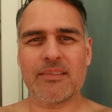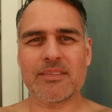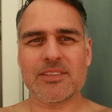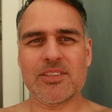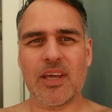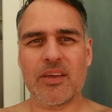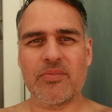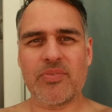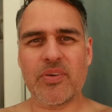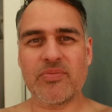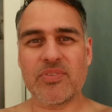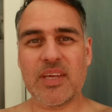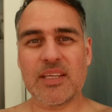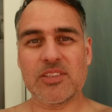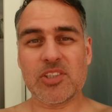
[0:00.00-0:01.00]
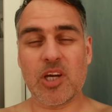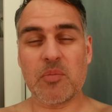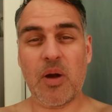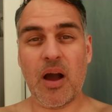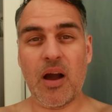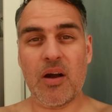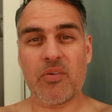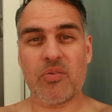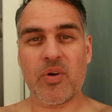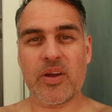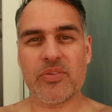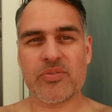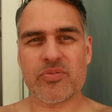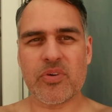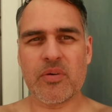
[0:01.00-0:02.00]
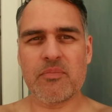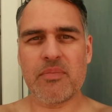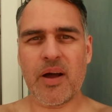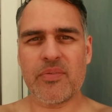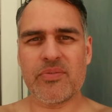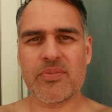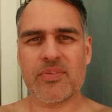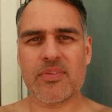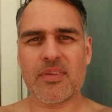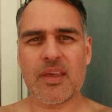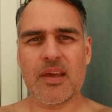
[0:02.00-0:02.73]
That was day 15, so I'm halfway through a month,